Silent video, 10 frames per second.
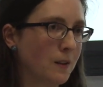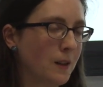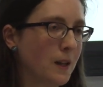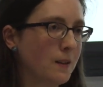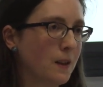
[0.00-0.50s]

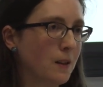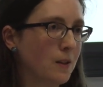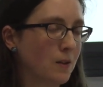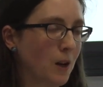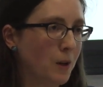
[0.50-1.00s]
and they say
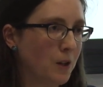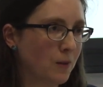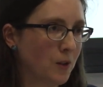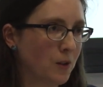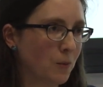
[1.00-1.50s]
that how an
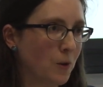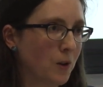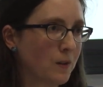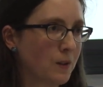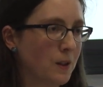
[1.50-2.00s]
intervention
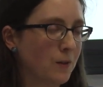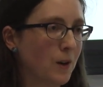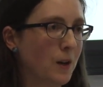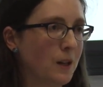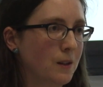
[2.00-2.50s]
works is
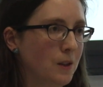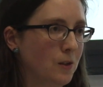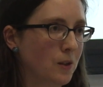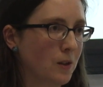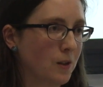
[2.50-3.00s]
very
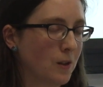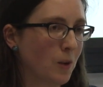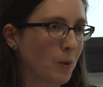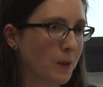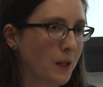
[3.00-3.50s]
contingent on
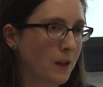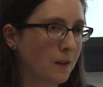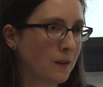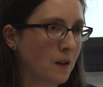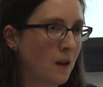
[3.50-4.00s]
time and place.